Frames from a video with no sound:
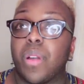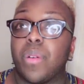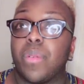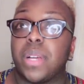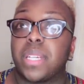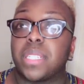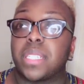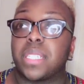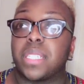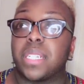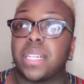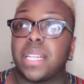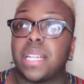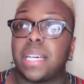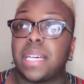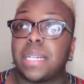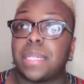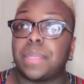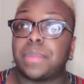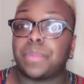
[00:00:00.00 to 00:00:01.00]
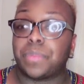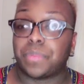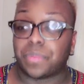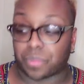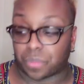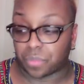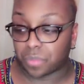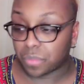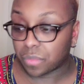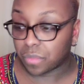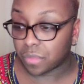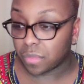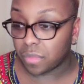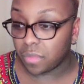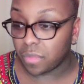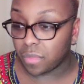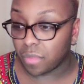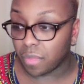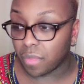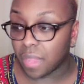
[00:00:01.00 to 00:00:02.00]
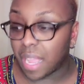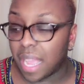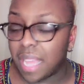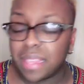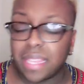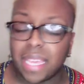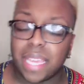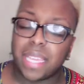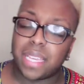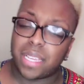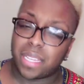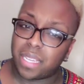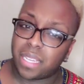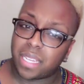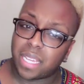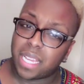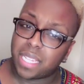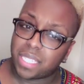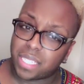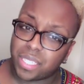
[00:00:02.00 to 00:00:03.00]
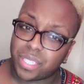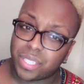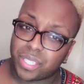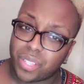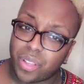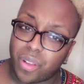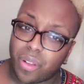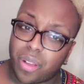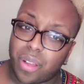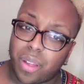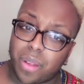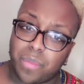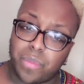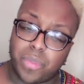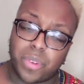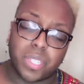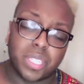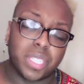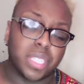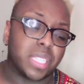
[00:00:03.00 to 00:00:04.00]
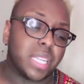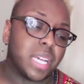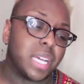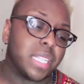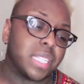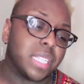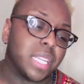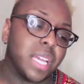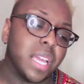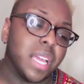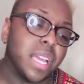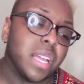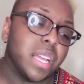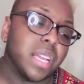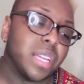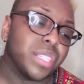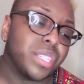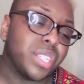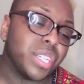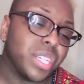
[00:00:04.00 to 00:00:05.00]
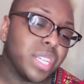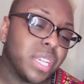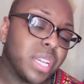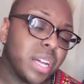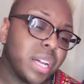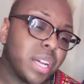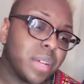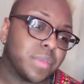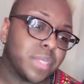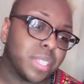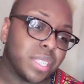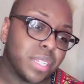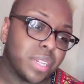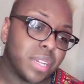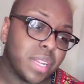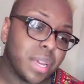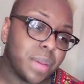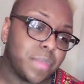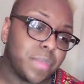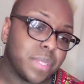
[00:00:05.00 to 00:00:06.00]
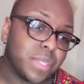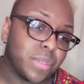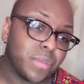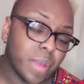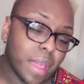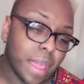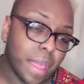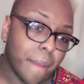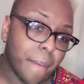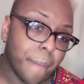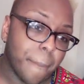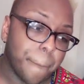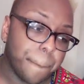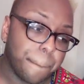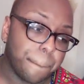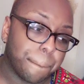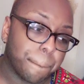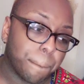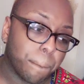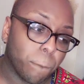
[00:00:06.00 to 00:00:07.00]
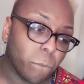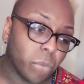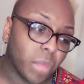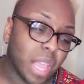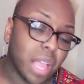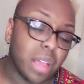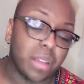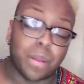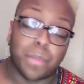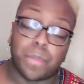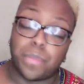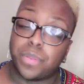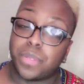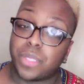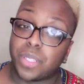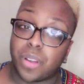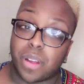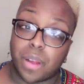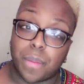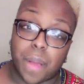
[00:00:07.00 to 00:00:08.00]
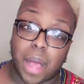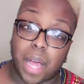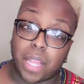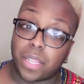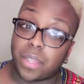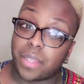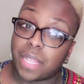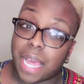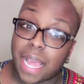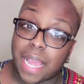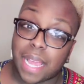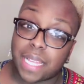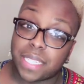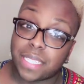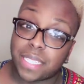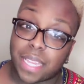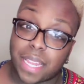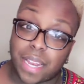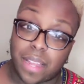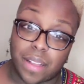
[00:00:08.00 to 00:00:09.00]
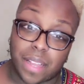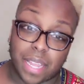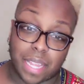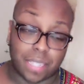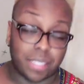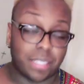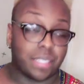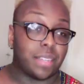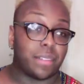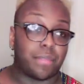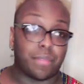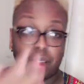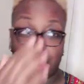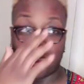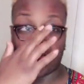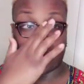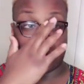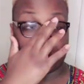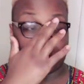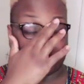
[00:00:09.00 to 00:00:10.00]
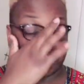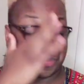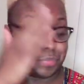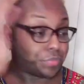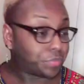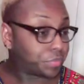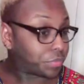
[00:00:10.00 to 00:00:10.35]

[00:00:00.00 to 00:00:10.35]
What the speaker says: else stood up? I think Cousin Storm, Porsha's cousin, she stood up as well. Y'all know Storm all online saying all kind of stuff right now.